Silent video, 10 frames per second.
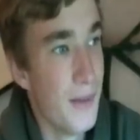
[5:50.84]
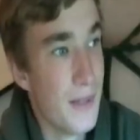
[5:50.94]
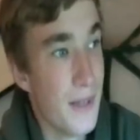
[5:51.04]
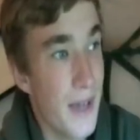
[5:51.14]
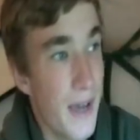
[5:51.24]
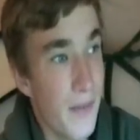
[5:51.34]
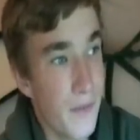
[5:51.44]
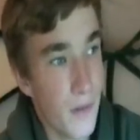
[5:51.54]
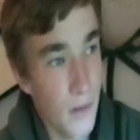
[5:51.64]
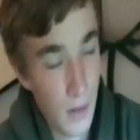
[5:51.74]
So yeah,
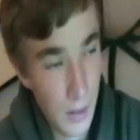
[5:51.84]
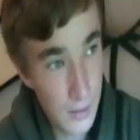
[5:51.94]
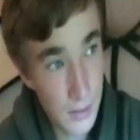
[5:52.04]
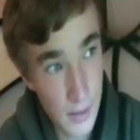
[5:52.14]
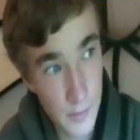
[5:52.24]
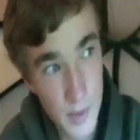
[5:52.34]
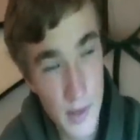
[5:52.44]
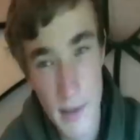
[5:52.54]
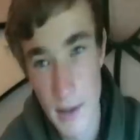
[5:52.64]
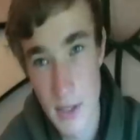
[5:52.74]
I've
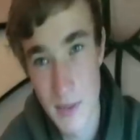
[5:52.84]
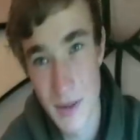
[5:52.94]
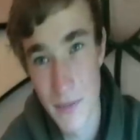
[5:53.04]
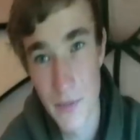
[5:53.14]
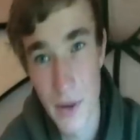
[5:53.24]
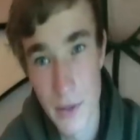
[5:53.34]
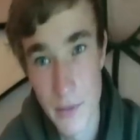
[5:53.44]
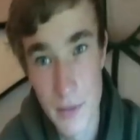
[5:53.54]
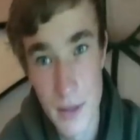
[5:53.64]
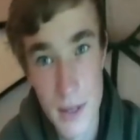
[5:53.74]
been up now since about
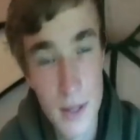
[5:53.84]
5.